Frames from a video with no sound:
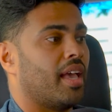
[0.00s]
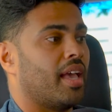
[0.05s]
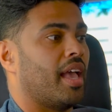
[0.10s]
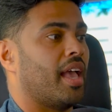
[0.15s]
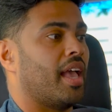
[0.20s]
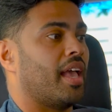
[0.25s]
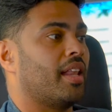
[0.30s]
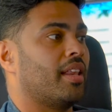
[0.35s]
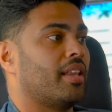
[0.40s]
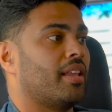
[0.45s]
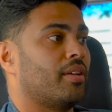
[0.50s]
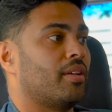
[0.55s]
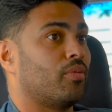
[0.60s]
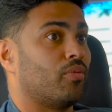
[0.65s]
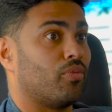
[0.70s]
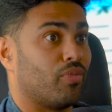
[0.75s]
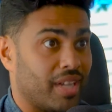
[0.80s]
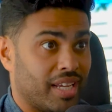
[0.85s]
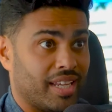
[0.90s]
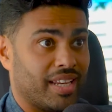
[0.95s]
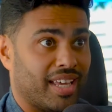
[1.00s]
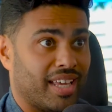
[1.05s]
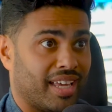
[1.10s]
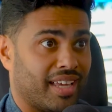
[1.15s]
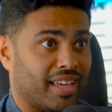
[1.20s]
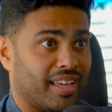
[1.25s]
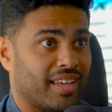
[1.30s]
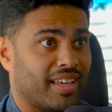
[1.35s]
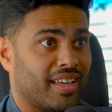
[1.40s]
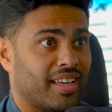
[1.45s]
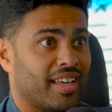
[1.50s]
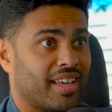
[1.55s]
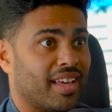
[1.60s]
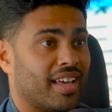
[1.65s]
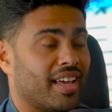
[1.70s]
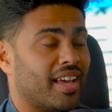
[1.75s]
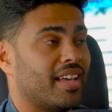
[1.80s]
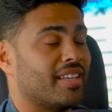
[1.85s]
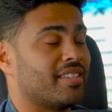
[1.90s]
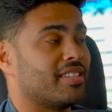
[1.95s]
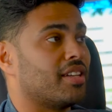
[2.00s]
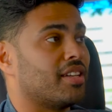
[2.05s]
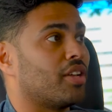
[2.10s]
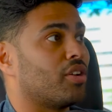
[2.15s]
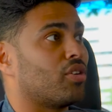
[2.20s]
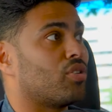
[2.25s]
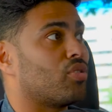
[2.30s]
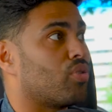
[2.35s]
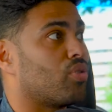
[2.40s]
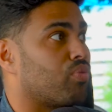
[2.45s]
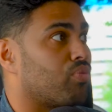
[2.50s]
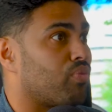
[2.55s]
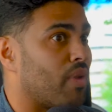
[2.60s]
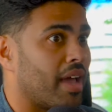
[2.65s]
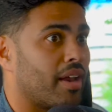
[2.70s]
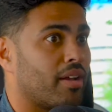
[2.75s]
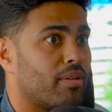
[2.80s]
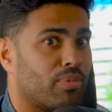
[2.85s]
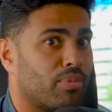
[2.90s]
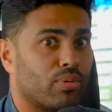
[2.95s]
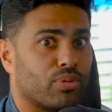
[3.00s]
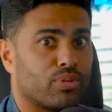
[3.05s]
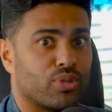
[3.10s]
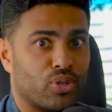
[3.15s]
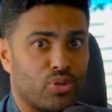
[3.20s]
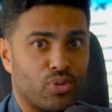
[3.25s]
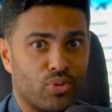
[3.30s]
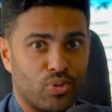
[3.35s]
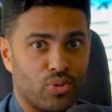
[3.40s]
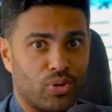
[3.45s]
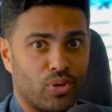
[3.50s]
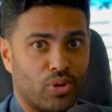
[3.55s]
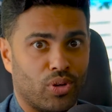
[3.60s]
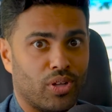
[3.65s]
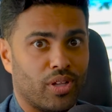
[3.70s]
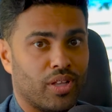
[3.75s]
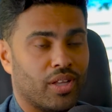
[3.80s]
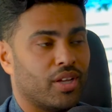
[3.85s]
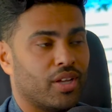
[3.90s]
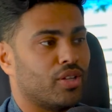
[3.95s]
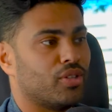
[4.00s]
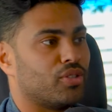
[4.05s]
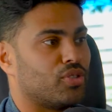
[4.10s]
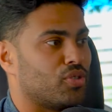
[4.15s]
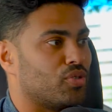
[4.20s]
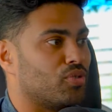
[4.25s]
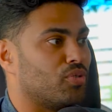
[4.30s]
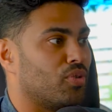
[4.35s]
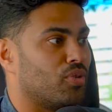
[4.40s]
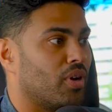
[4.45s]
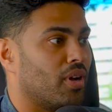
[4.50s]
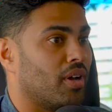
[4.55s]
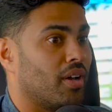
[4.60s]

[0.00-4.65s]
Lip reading: And reading is an incredible tool to,